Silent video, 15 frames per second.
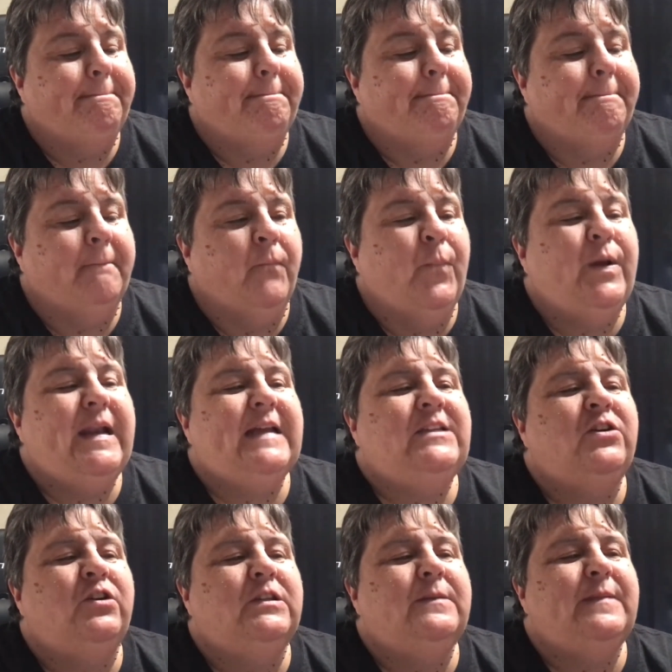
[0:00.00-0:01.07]
When I
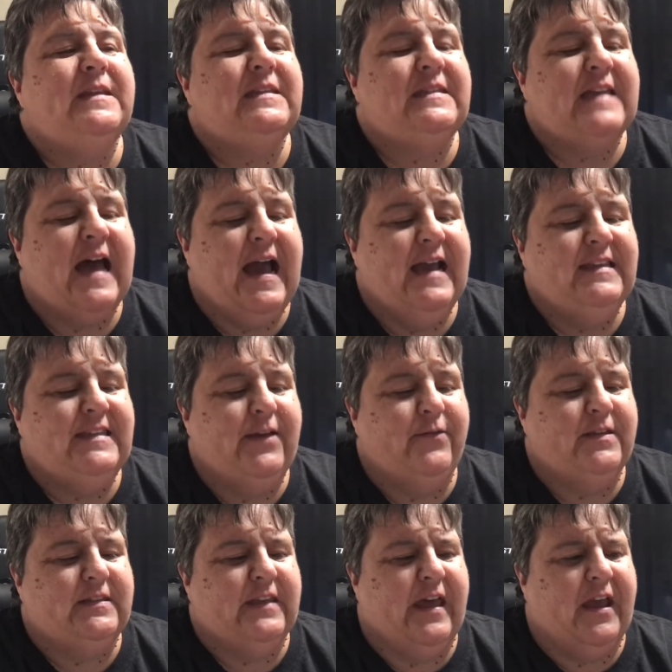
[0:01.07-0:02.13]
told him the size, he
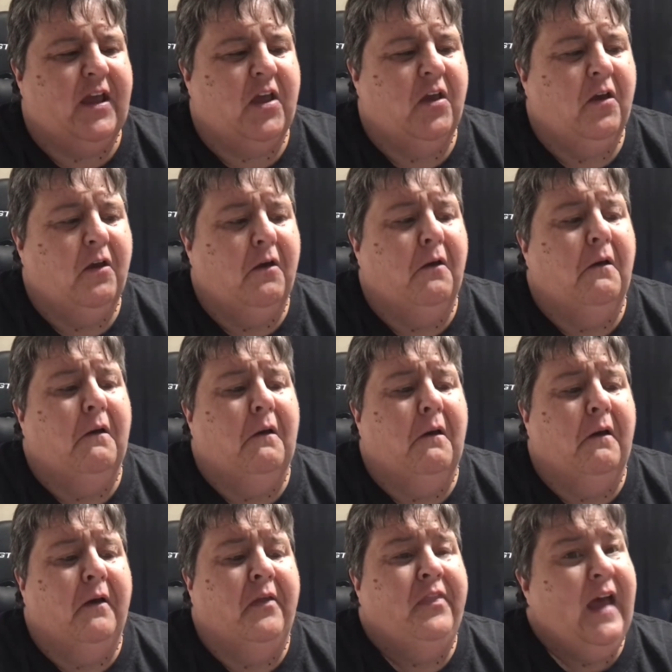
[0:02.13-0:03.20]
was like,
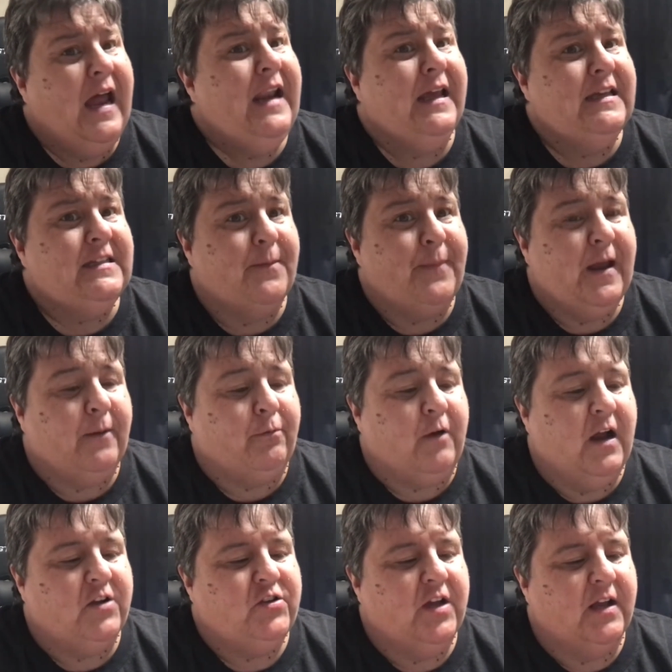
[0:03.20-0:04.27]
that is a big
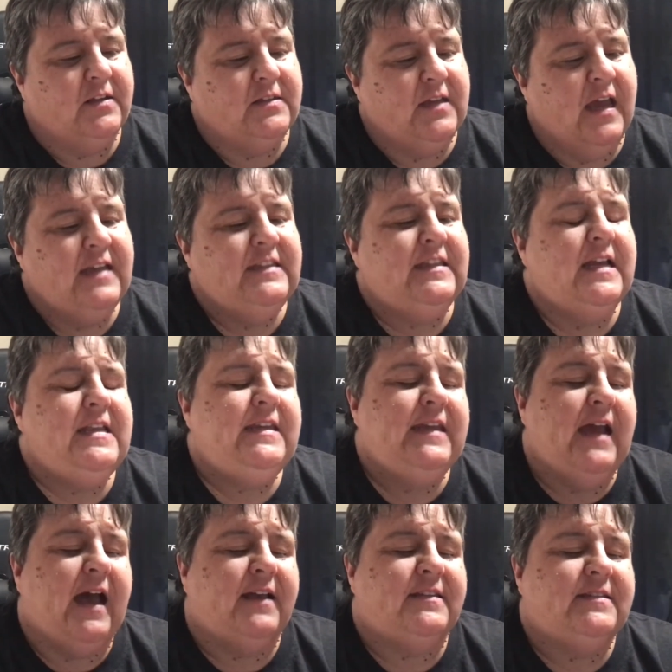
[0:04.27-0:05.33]
project. I said,
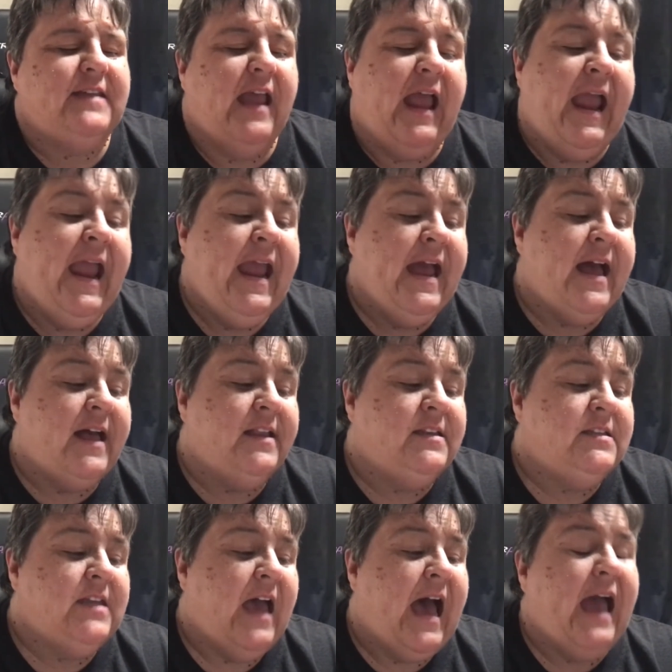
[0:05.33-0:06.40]
yes.
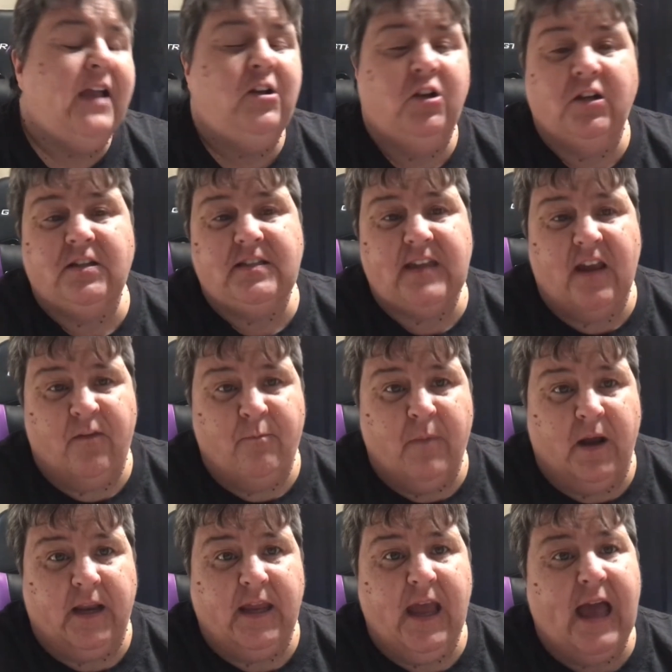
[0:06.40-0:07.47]
And I could save
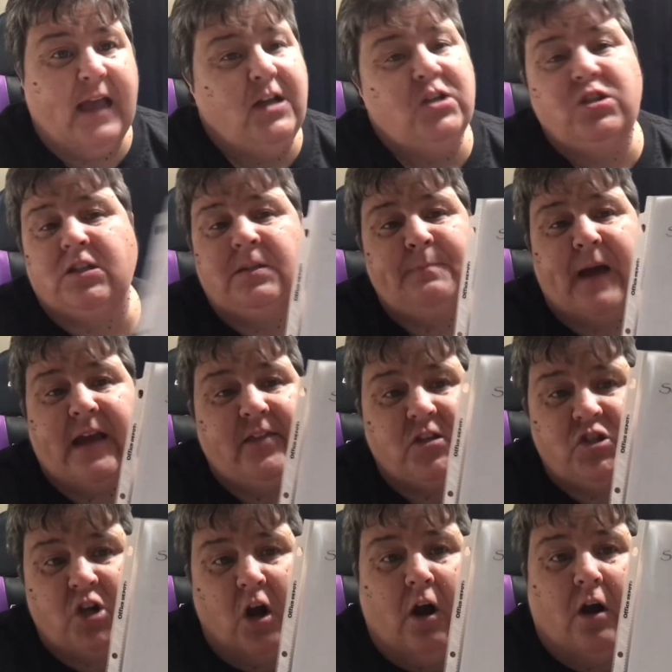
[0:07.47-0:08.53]
money. I could just buy the
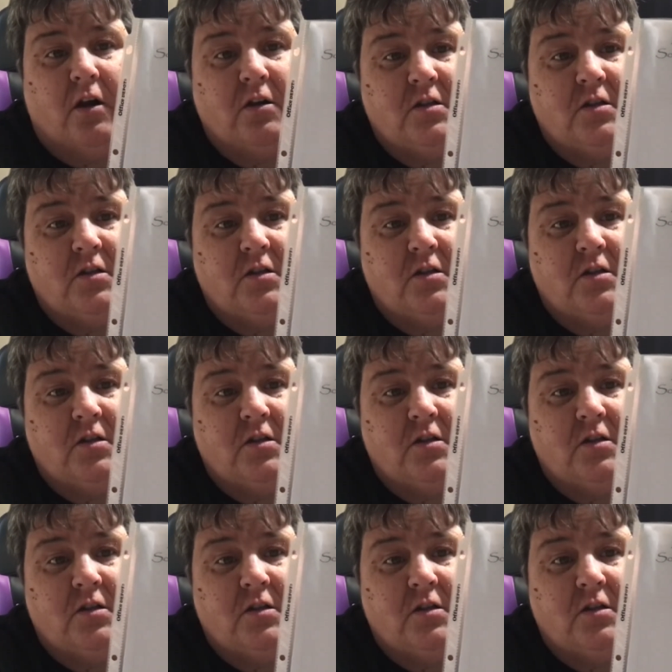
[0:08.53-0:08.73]
chart